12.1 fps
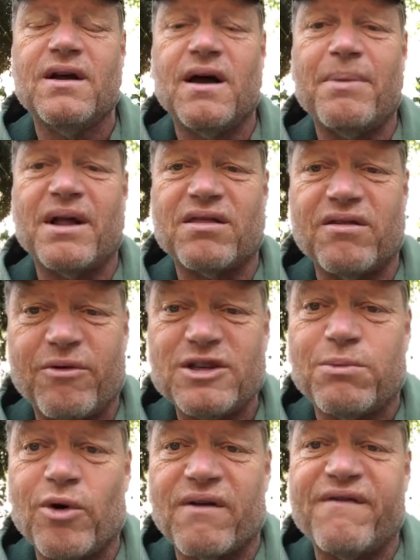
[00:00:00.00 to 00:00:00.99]
About the
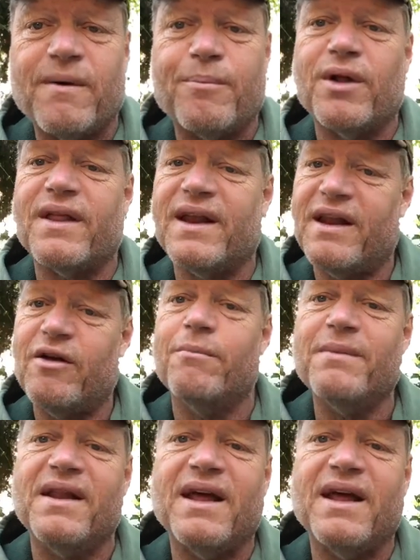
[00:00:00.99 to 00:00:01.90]
sport of football, and I don't mean